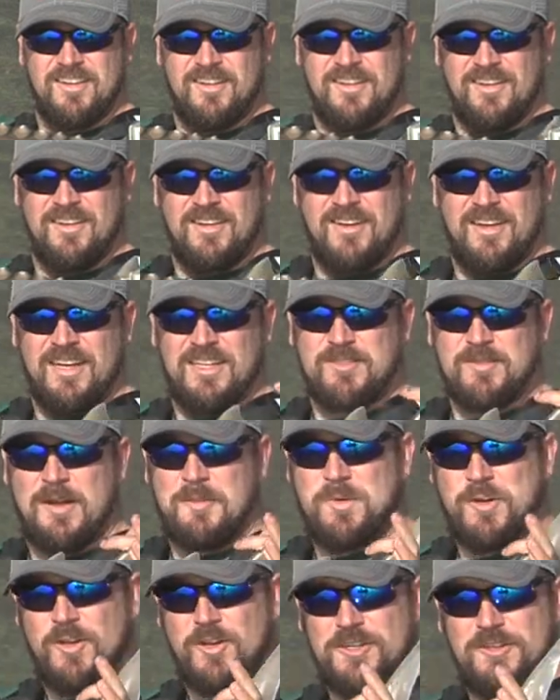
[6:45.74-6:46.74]
we go, our
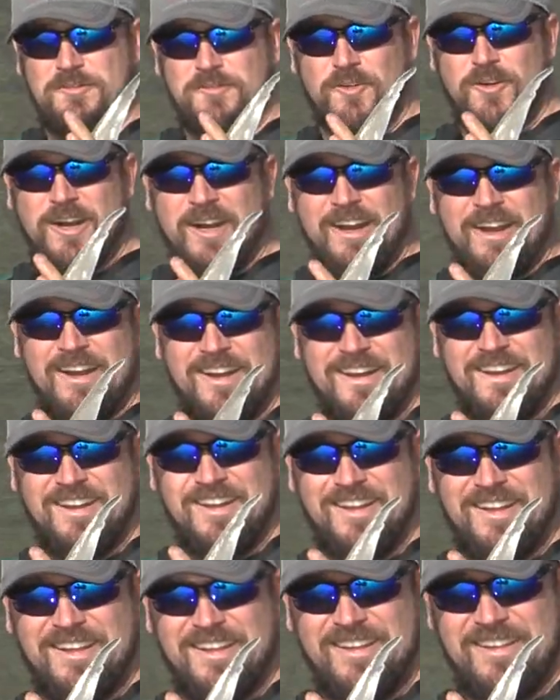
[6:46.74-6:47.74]
first sturgeon.
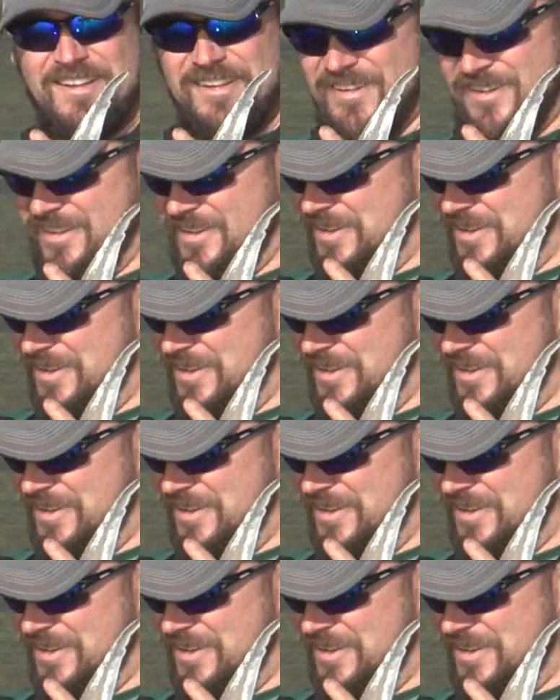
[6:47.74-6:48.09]
First